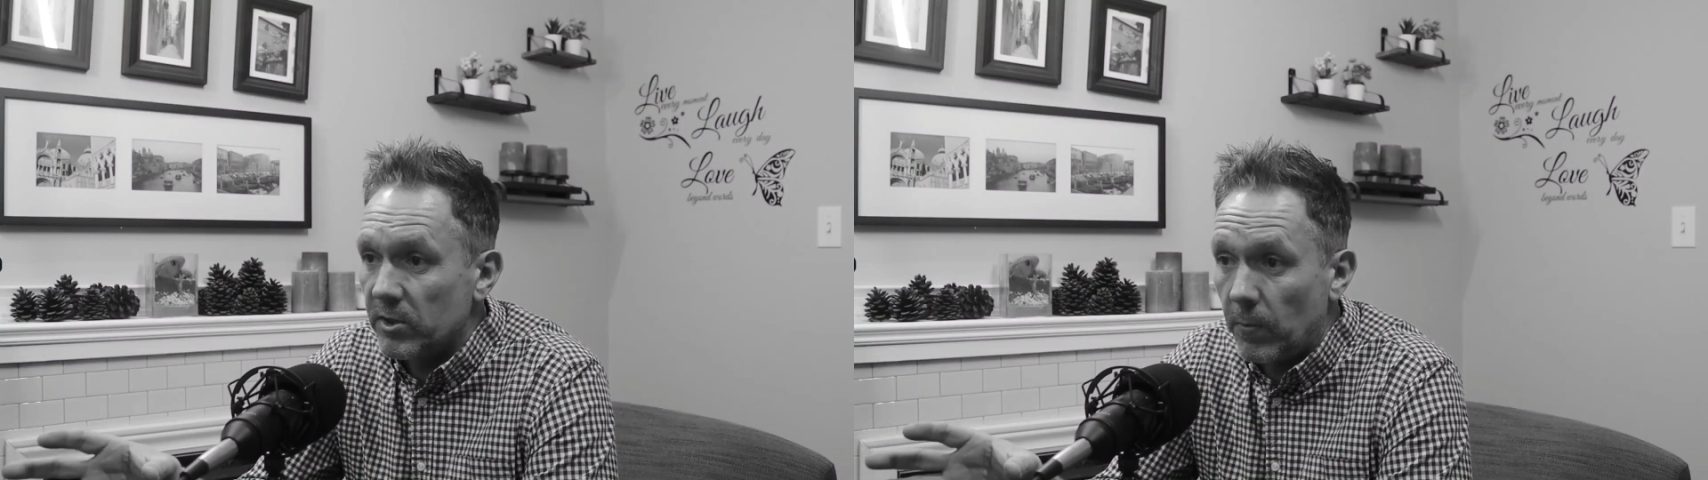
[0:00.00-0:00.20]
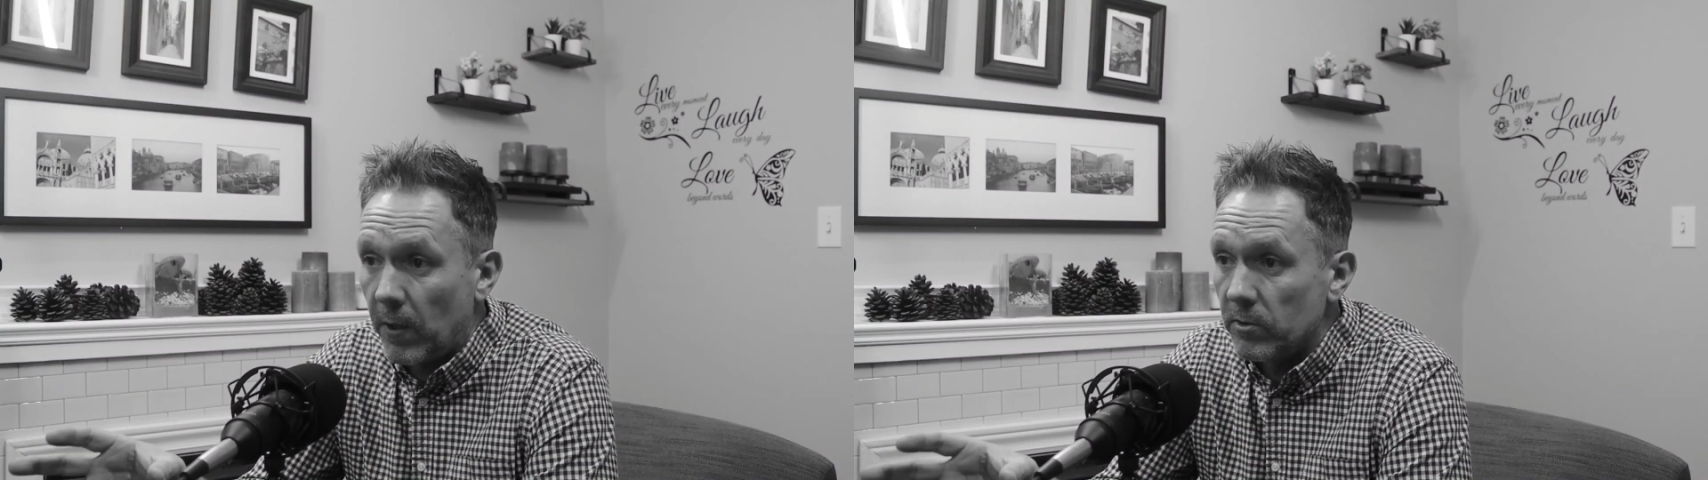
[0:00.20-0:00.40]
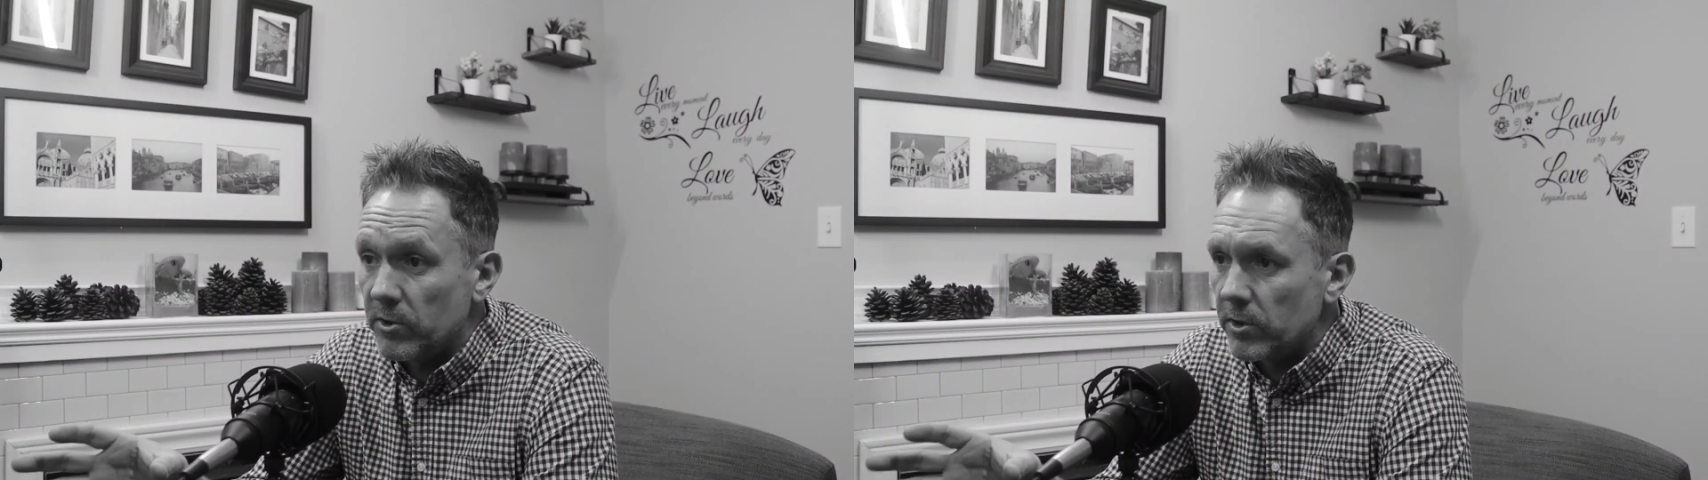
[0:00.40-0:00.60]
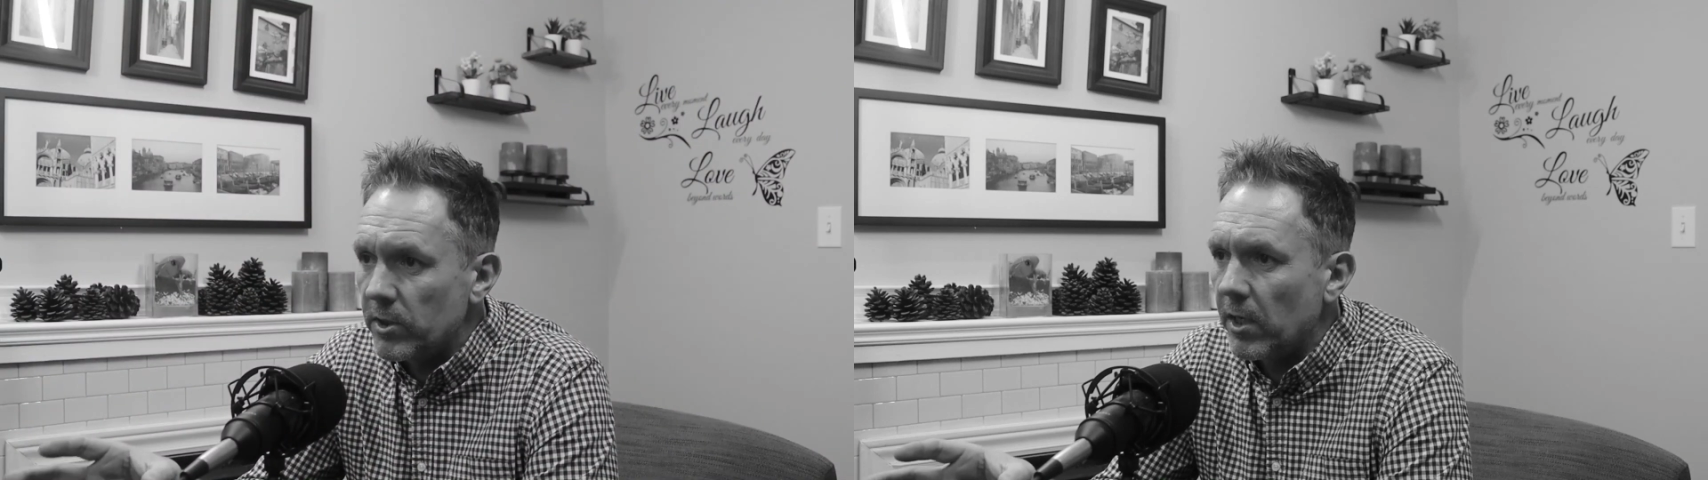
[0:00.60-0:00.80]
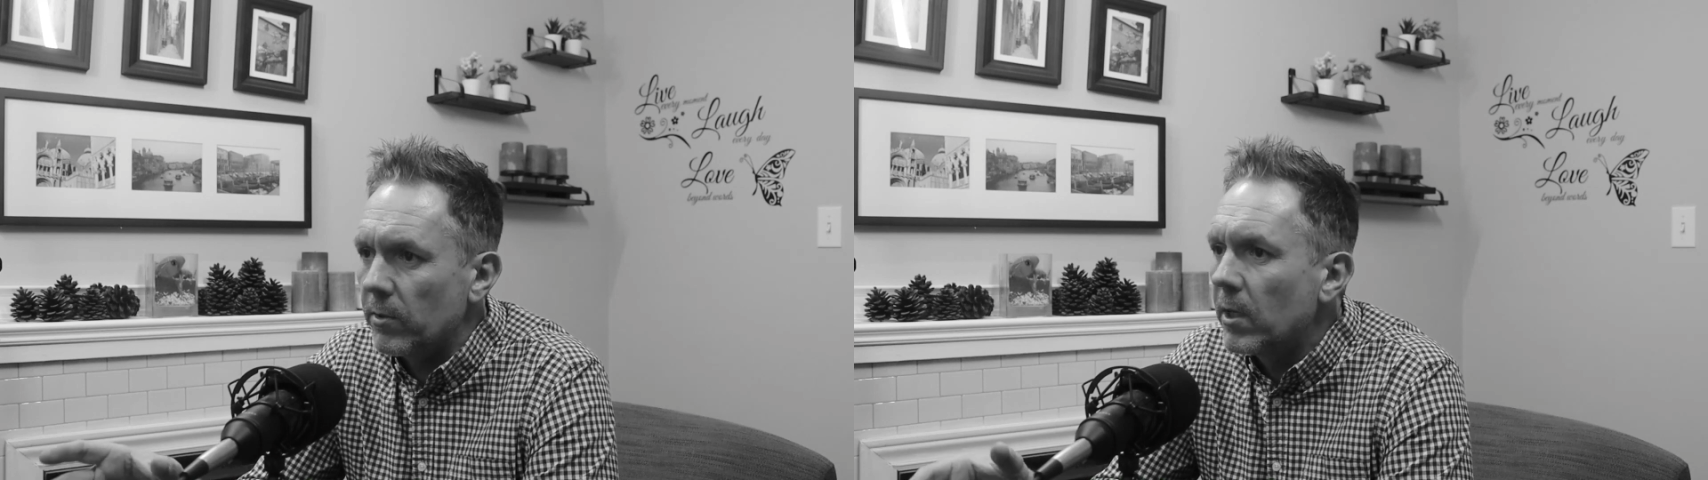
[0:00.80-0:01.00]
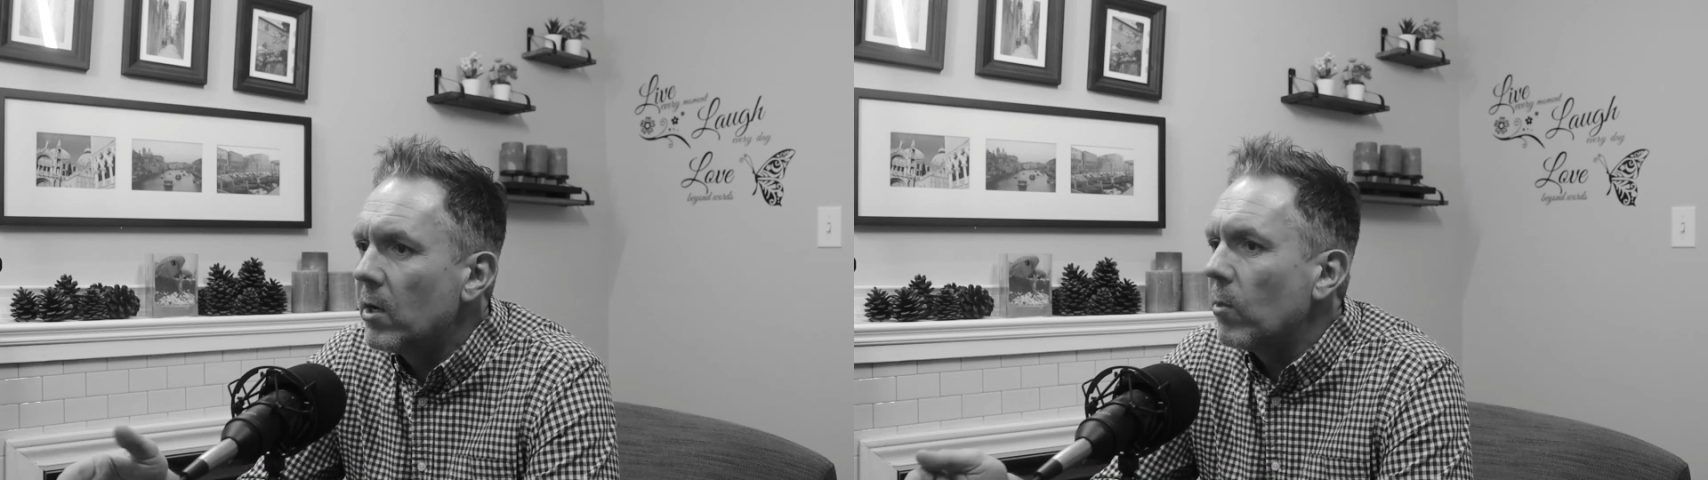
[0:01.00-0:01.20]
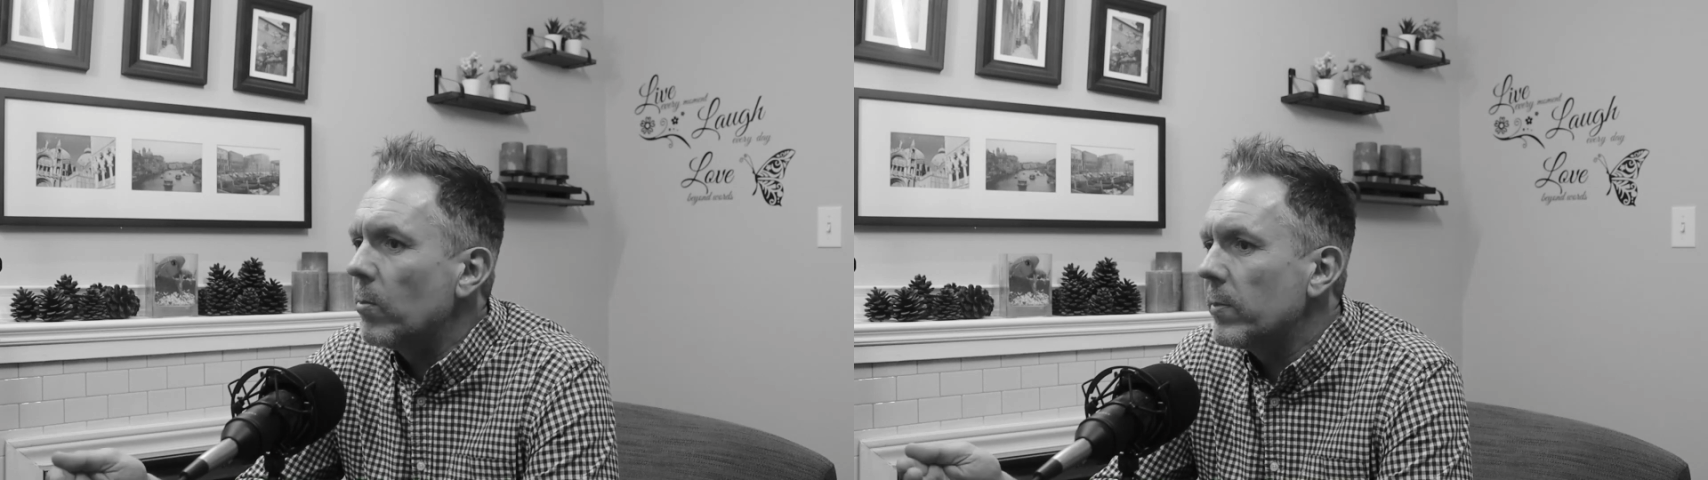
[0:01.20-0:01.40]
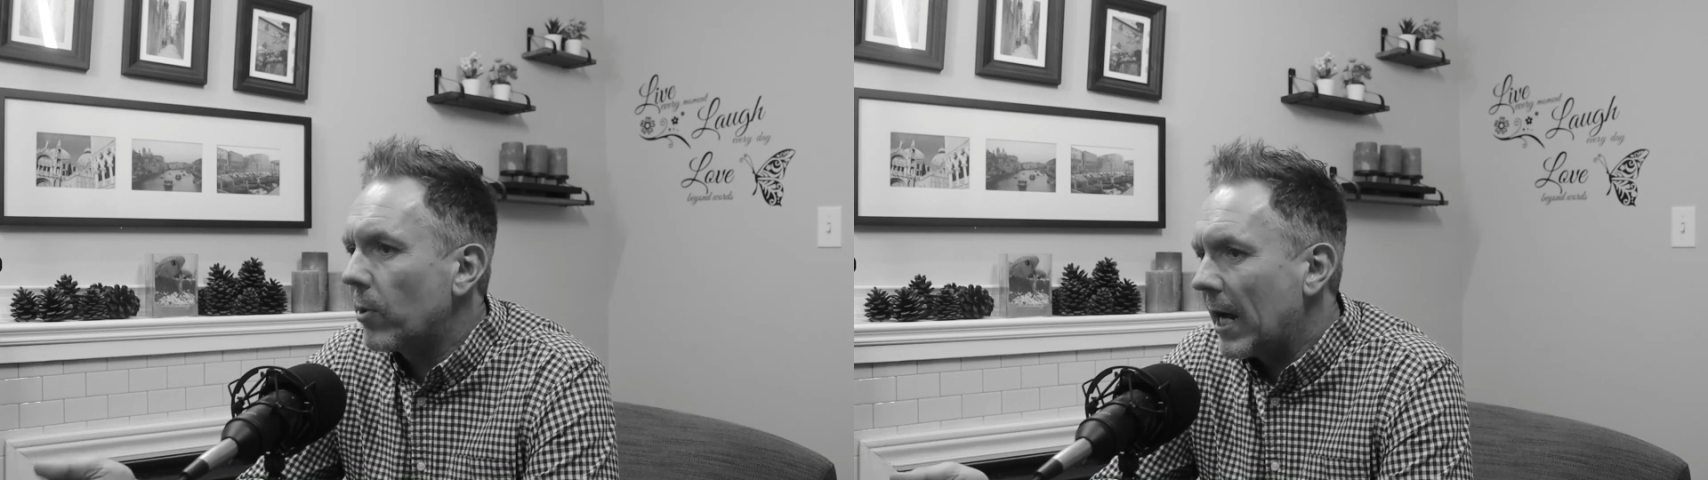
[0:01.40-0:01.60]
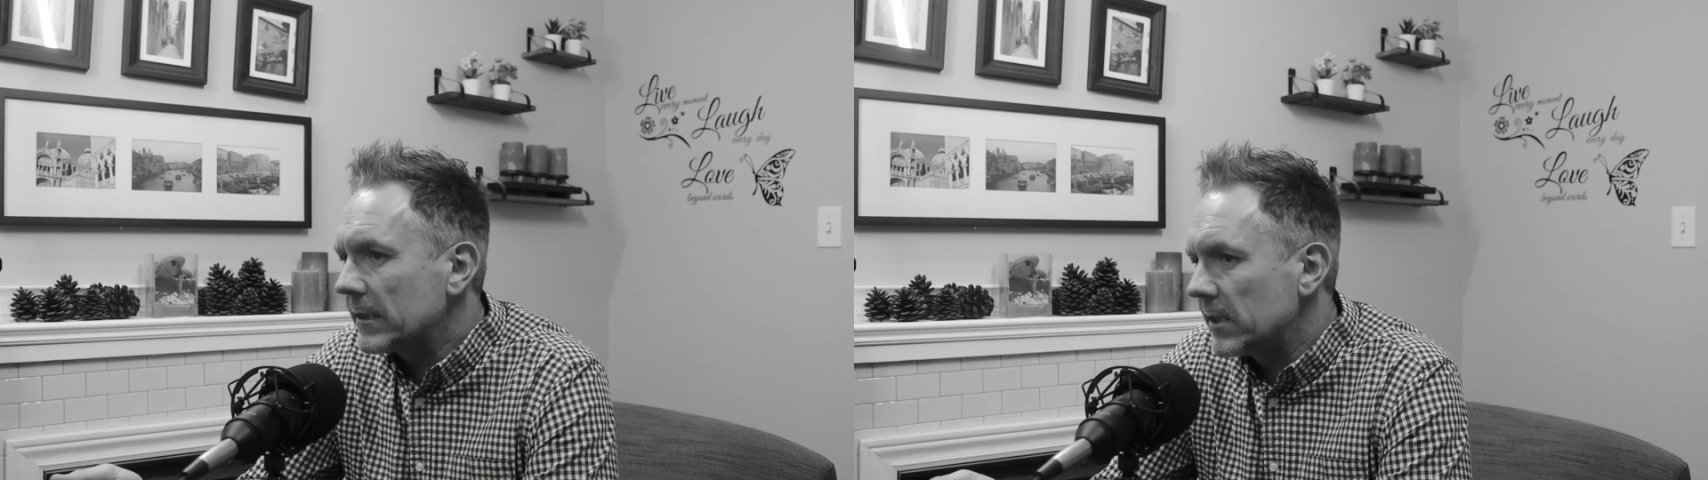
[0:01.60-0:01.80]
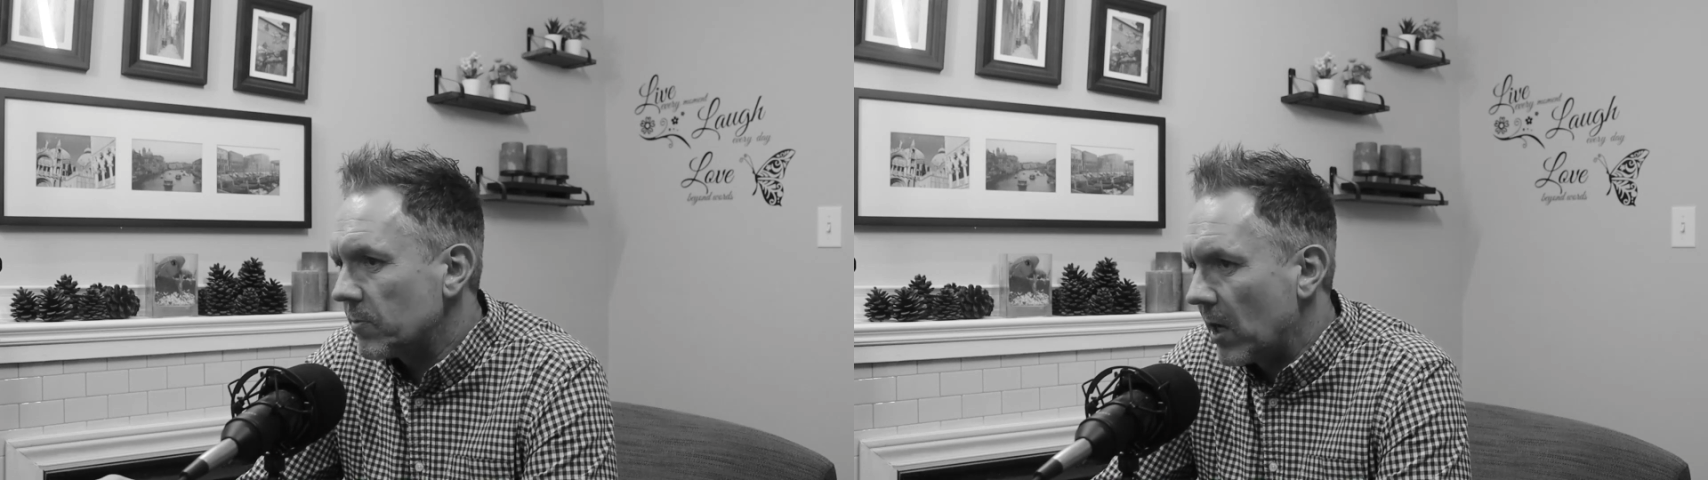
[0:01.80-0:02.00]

supposed to do when we practice